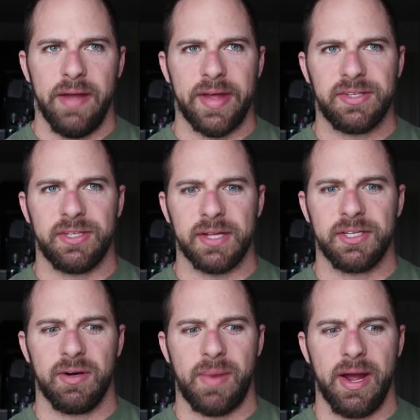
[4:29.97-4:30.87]
And that's that's
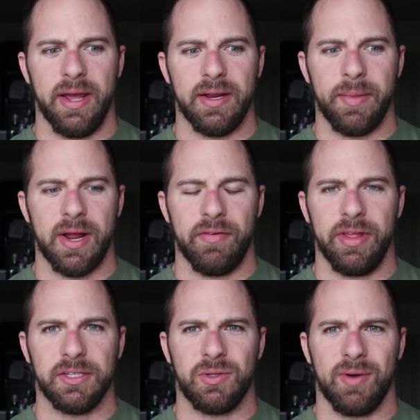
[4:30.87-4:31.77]
it on my end. I mean,
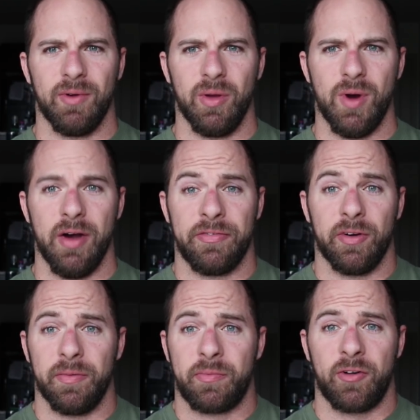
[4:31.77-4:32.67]
everything's going really well.
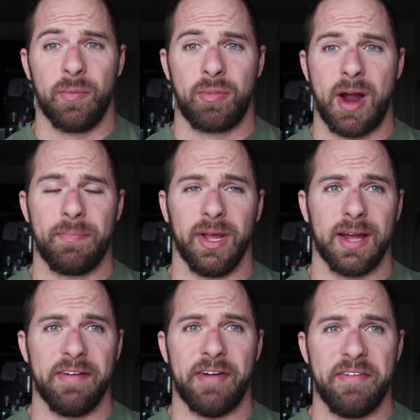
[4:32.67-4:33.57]
For, for a prep, like,
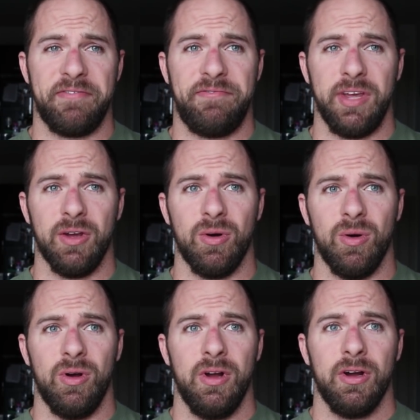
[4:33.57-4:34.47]
I, I
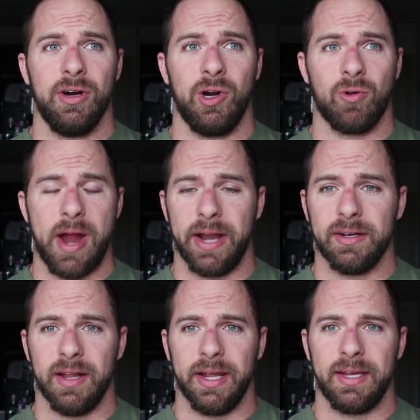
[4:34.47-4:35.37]
feel
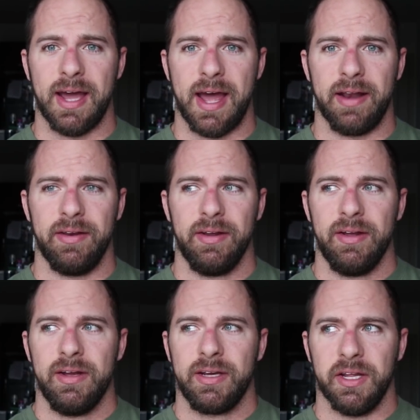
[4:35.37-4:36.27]
great, like, at
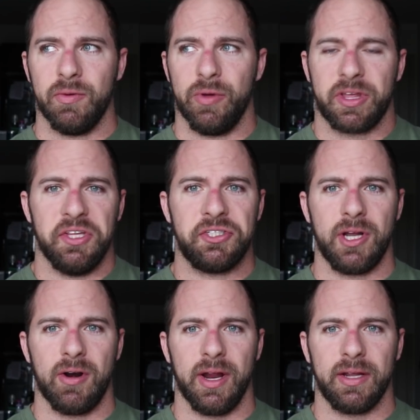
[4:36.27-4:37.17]
with
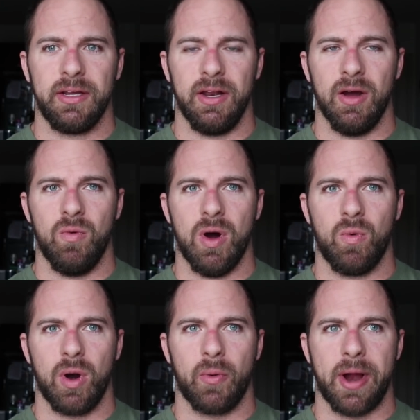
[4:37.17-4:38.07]
considering, you know,
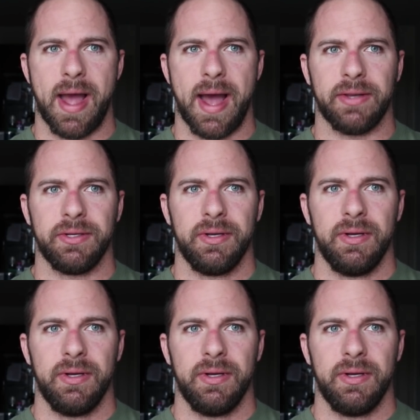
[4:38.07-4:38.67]
what where we're at.